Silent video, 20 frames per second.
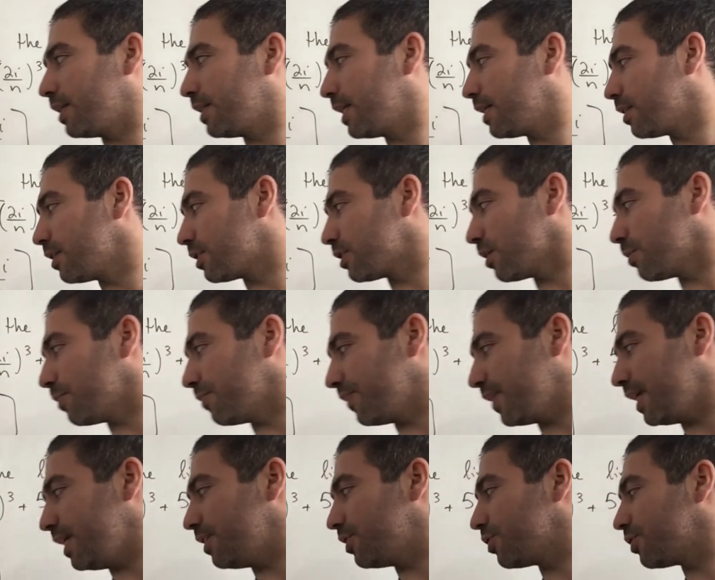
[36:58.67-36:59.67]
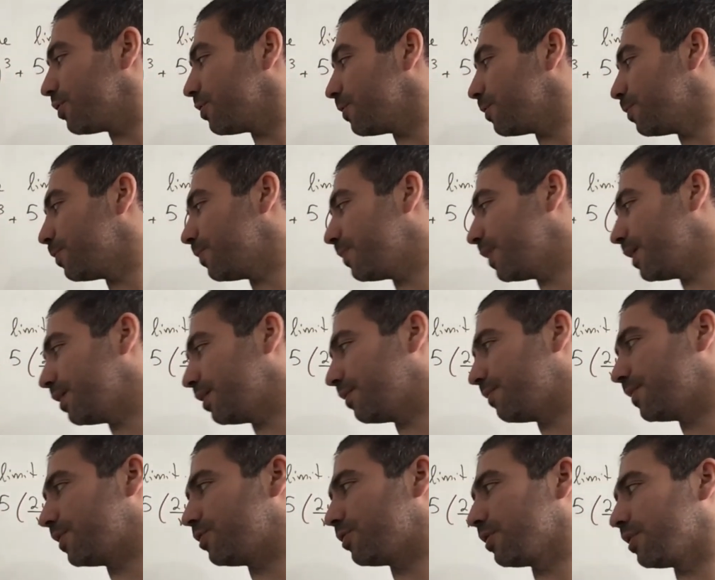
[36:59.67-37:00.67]
take the sum of each term
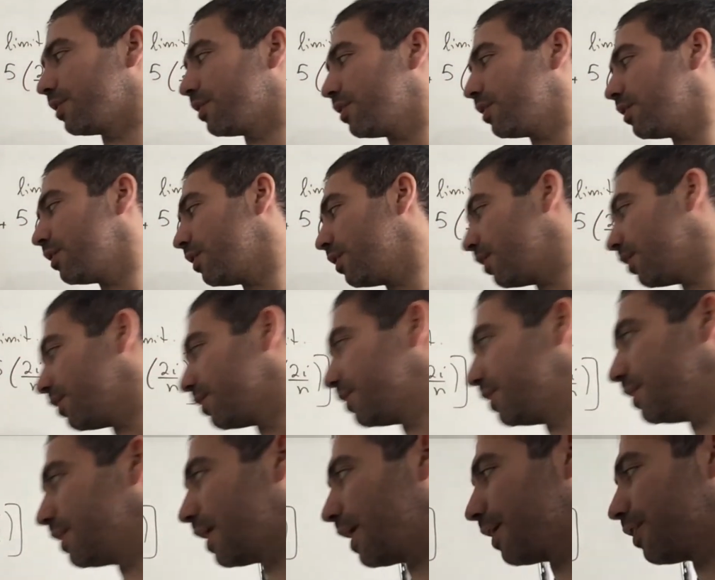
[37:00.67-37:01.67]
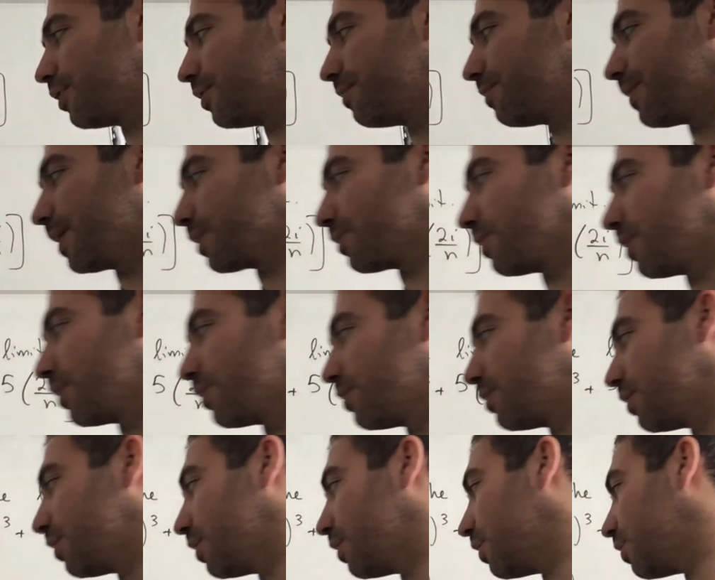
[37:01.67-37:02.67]
individually, seeing that I couldn't factor out
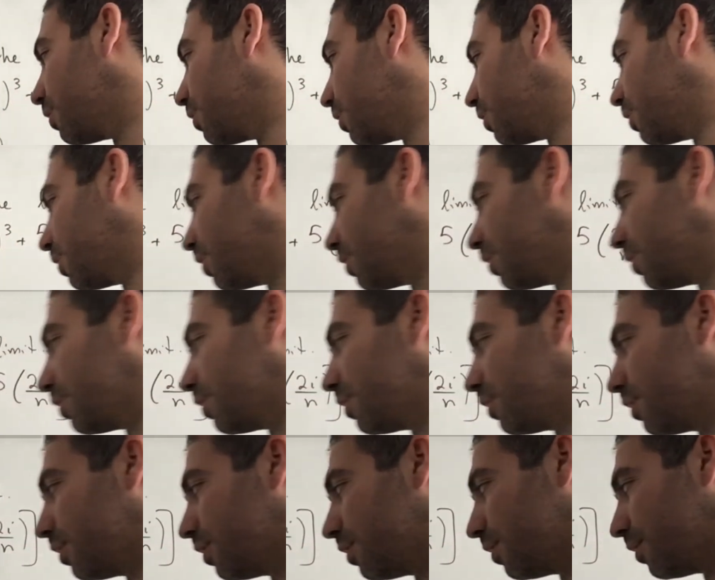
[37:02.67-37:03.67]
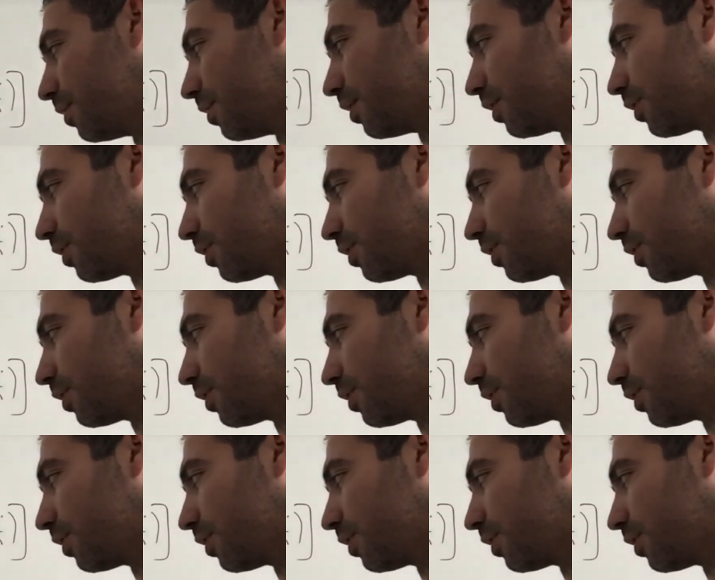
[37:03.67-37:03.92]
a